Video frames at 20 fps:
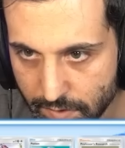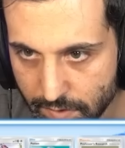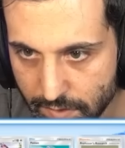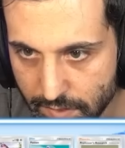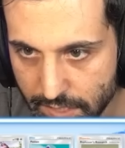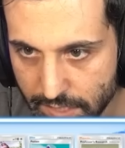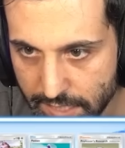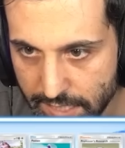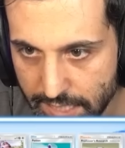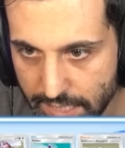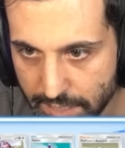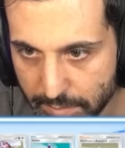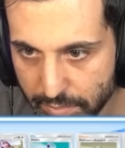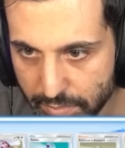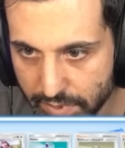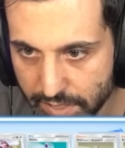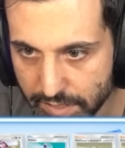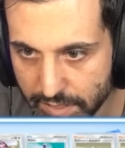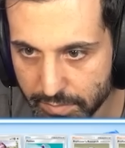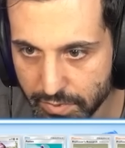And I
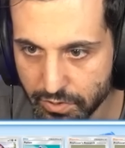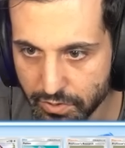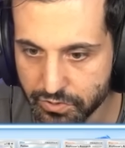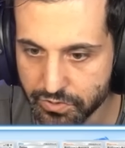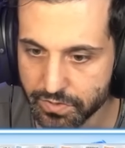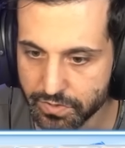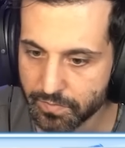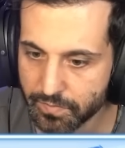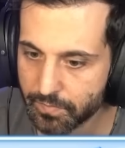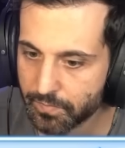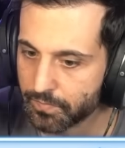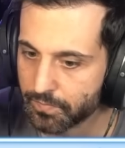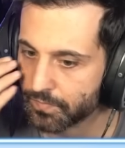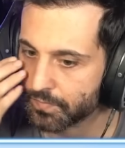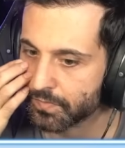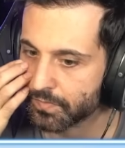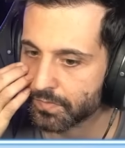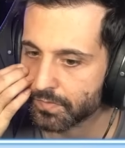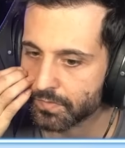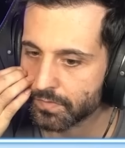play a potion.
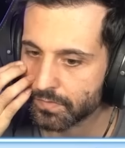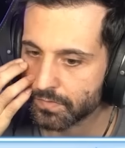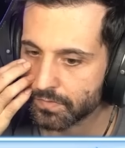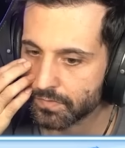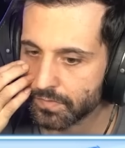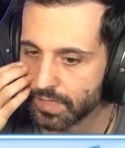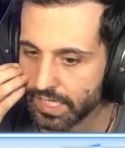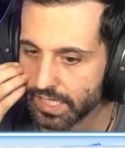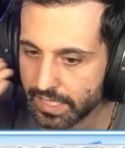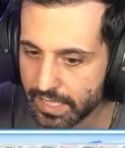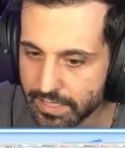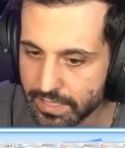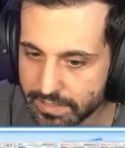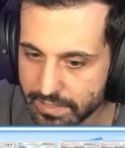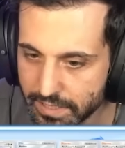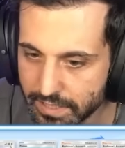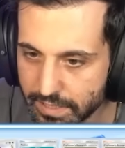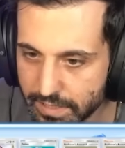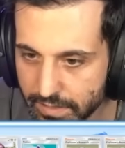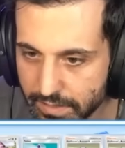In case
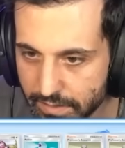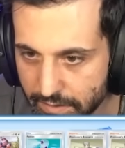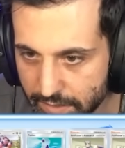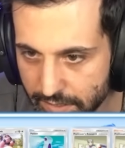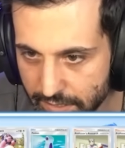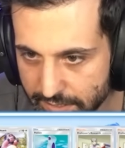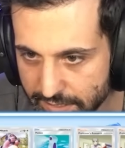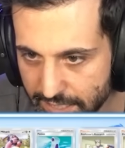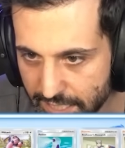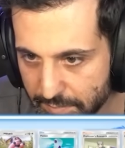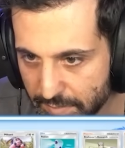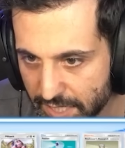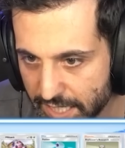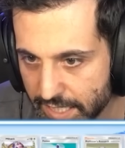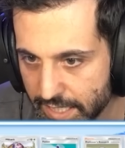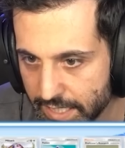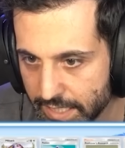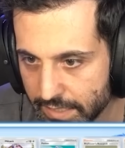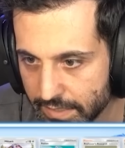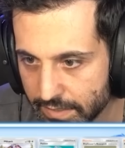they are going to attack my
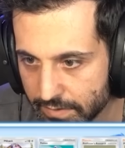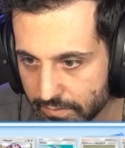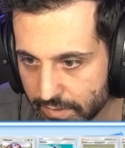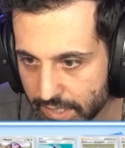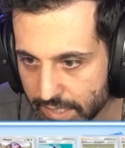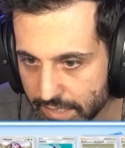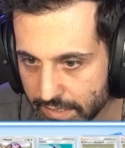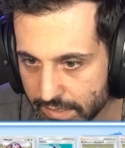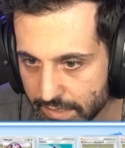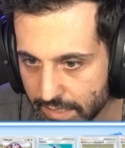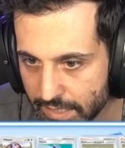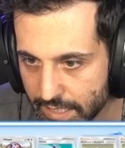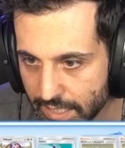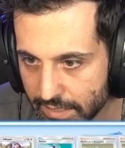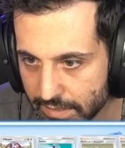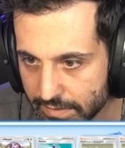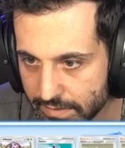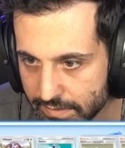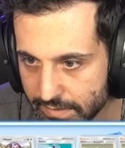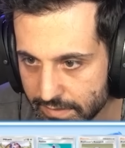hand, right? Like,
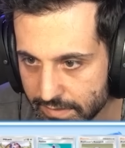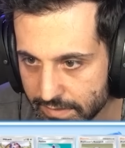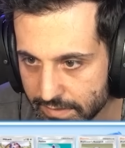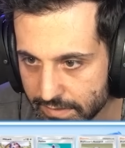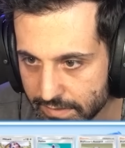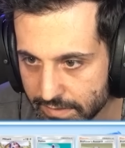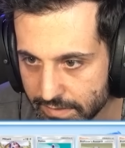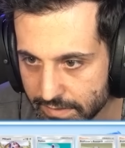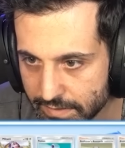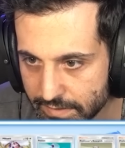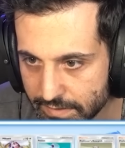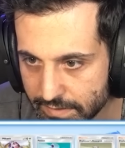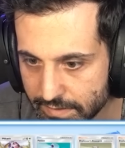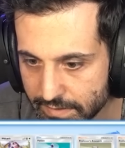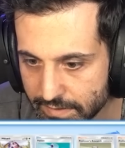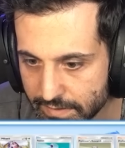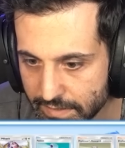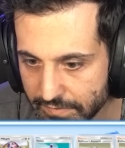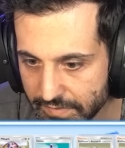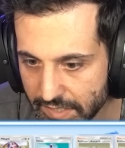
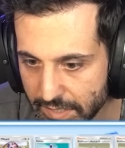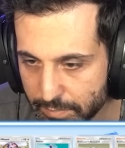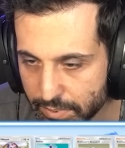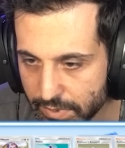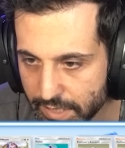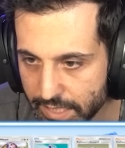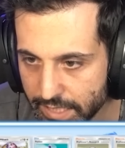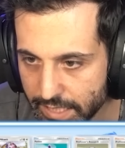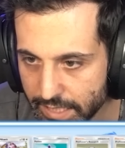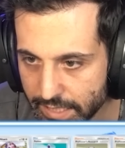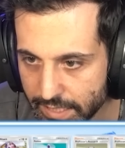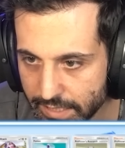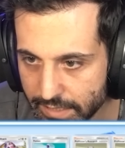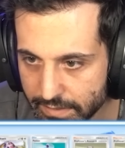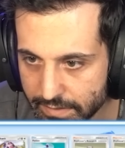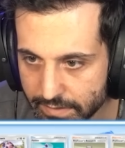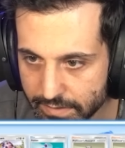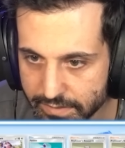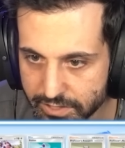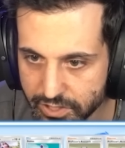if they play
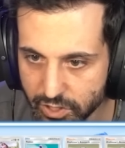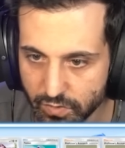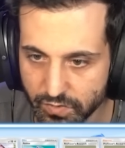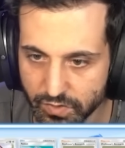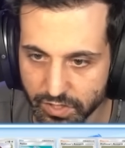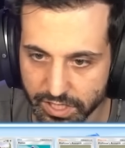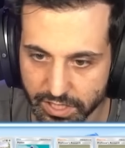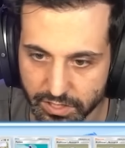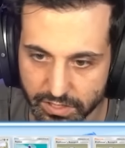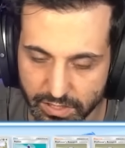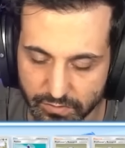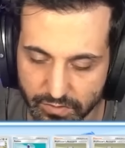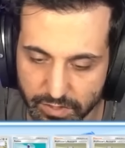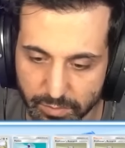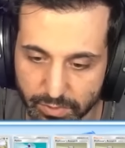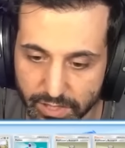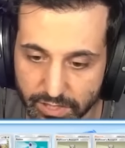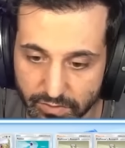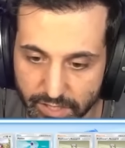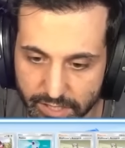silver, they could
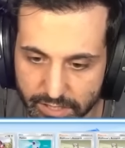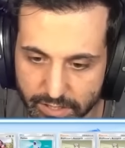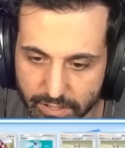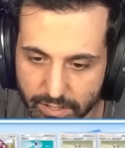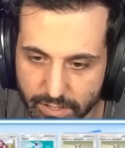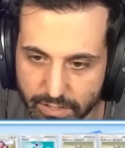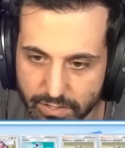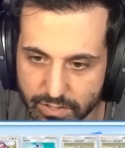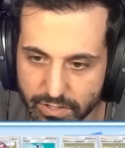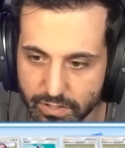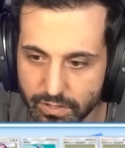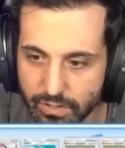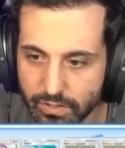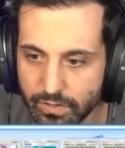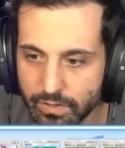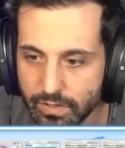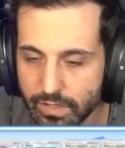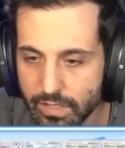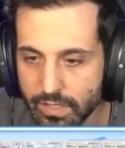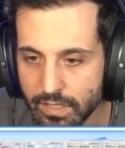definitely play red card.
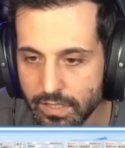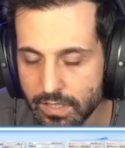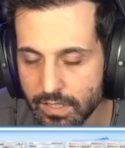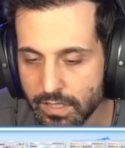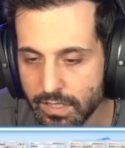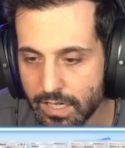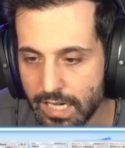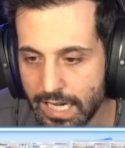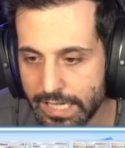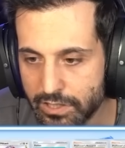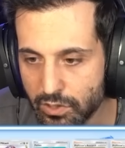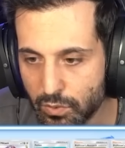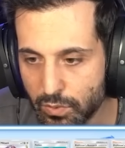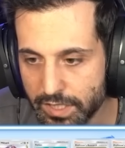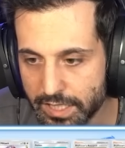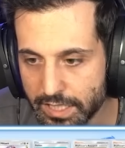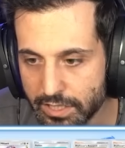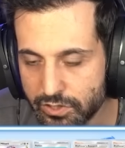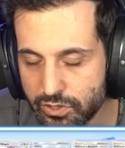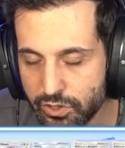So, I don't
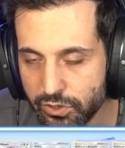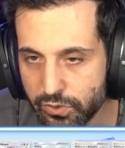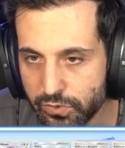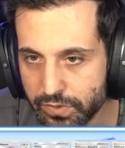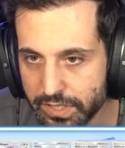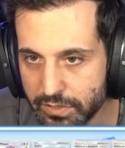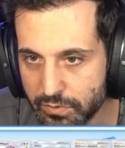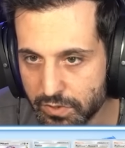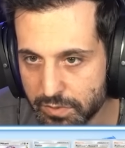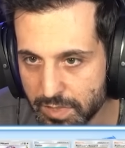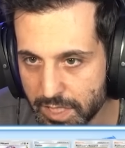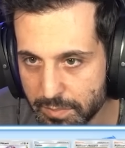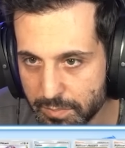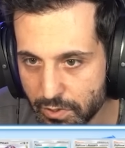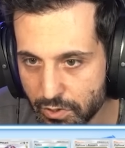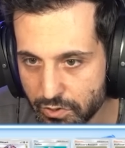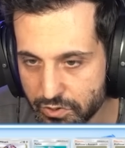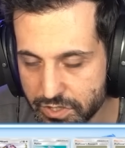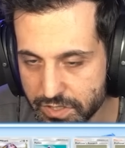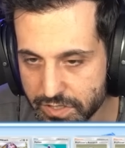want to get too greedy with my
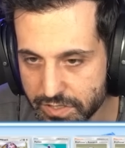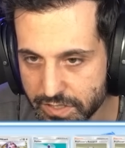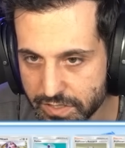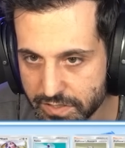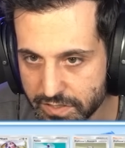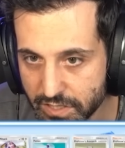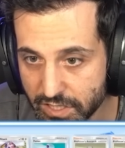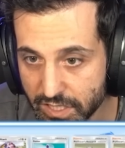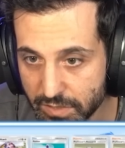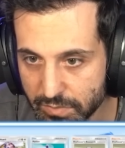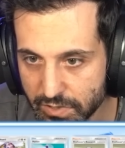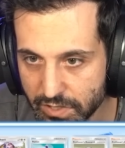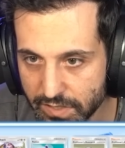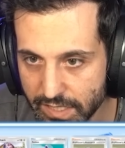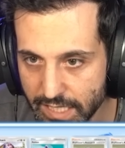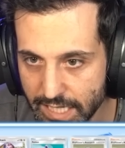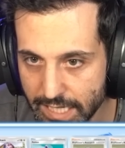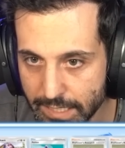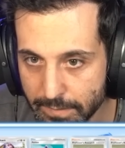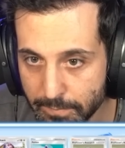potions and succumb to
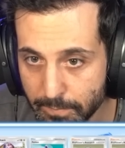that.